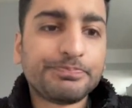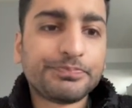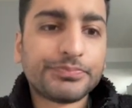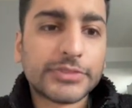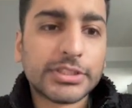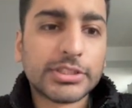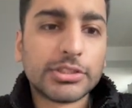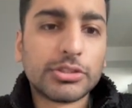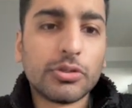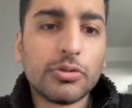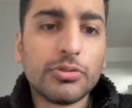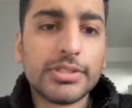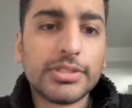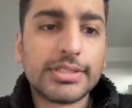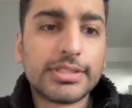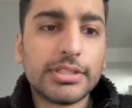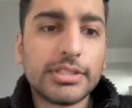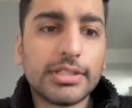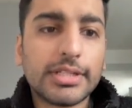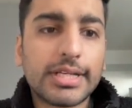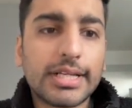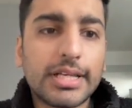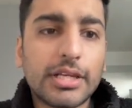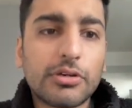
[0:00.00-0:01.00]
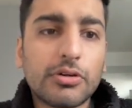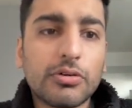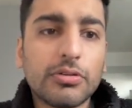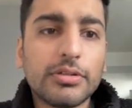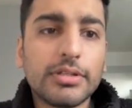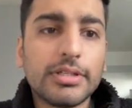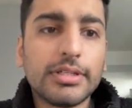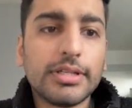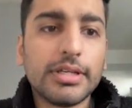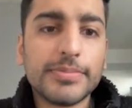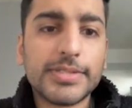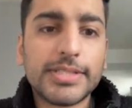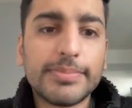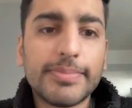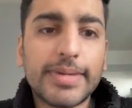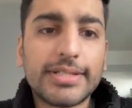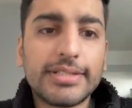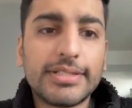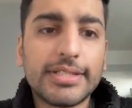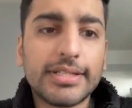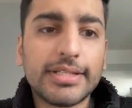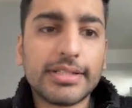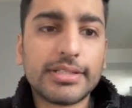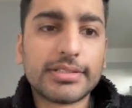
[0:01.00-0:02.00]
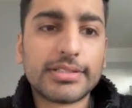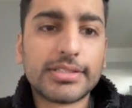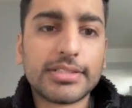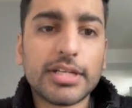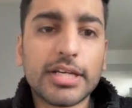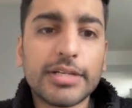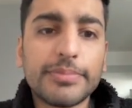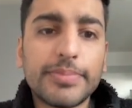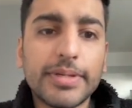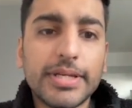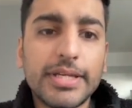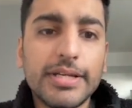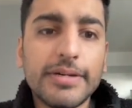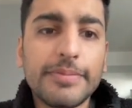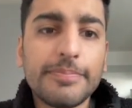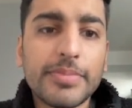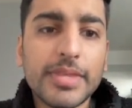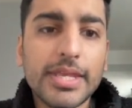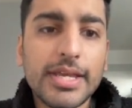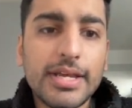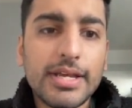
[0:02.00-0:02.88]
So click on Semantic Sniper here.